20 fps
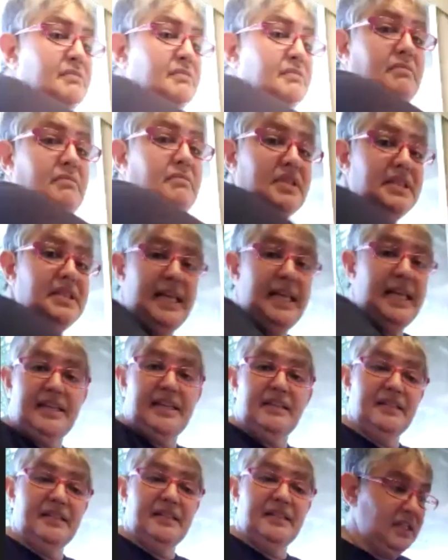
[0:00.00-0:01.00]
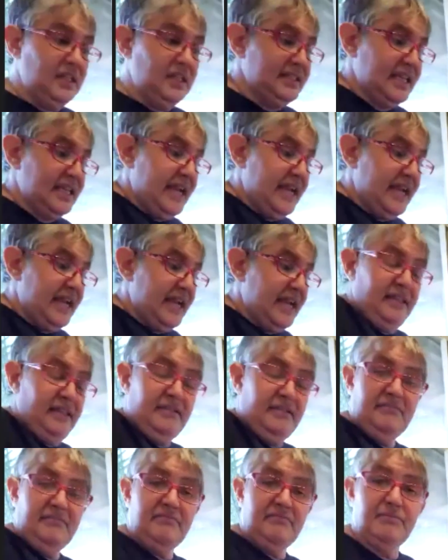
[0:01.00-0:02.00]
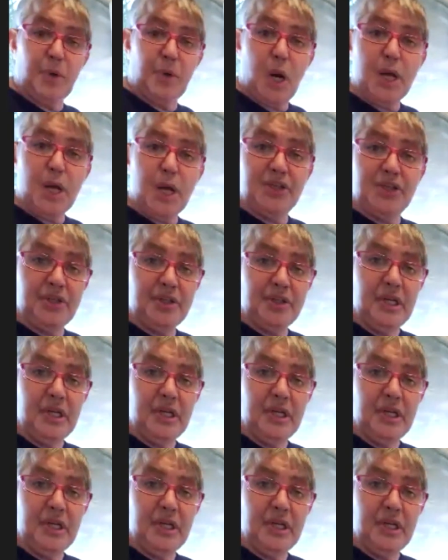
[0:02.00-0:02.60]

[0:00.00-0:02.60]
take a little tiny brush,